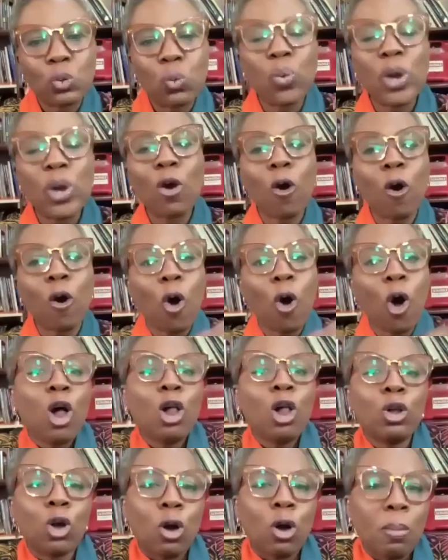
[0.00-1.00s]
we
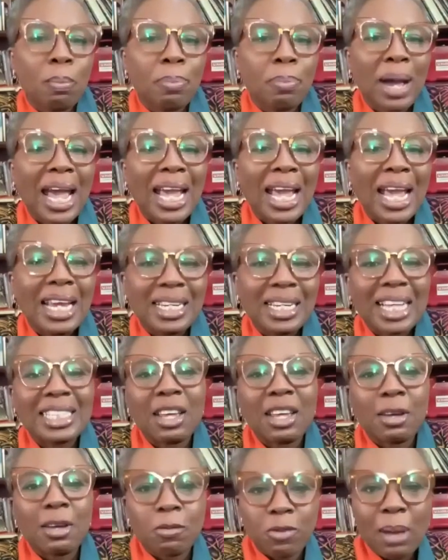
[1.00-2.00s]
all combined as
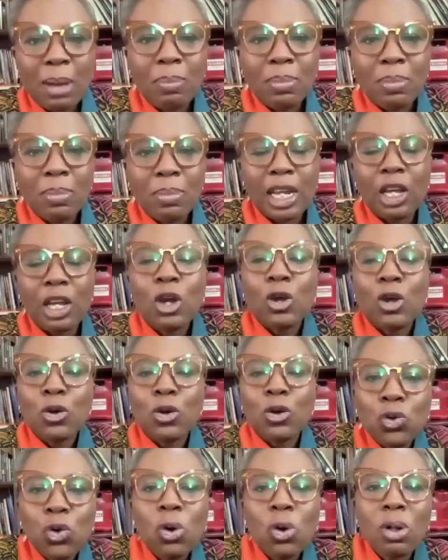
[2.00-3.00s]
a family
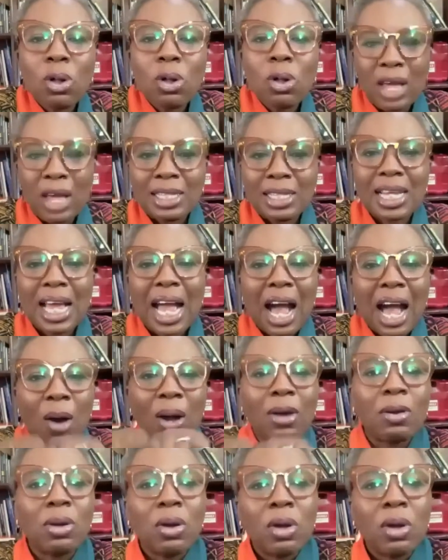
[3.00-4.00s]
know that
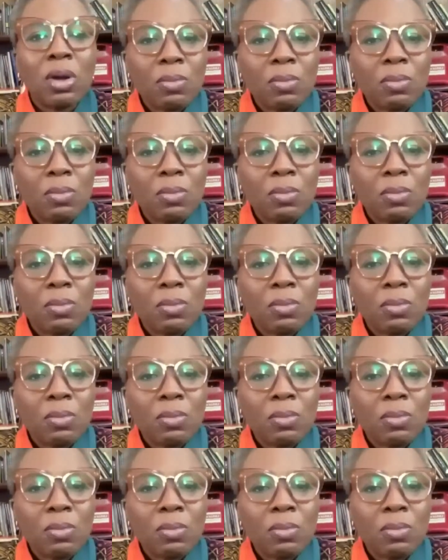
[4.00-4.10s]
our